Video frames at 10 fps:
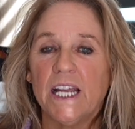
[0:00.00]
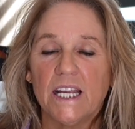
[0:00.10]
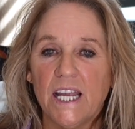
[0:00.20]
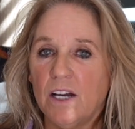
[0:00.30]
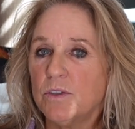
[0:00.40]

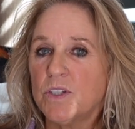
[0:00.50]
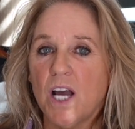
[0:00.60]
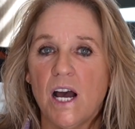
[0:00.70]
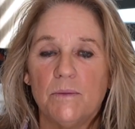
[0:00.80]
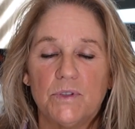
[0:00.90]
and
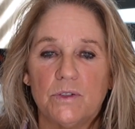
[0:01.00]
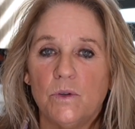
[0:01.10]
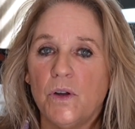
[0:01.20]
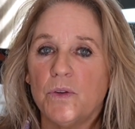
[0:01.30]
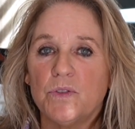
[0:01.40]
countertops and
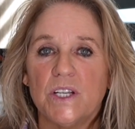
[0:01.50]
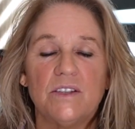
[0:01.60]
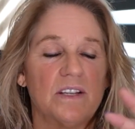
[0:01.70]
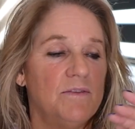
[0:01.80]
all those things.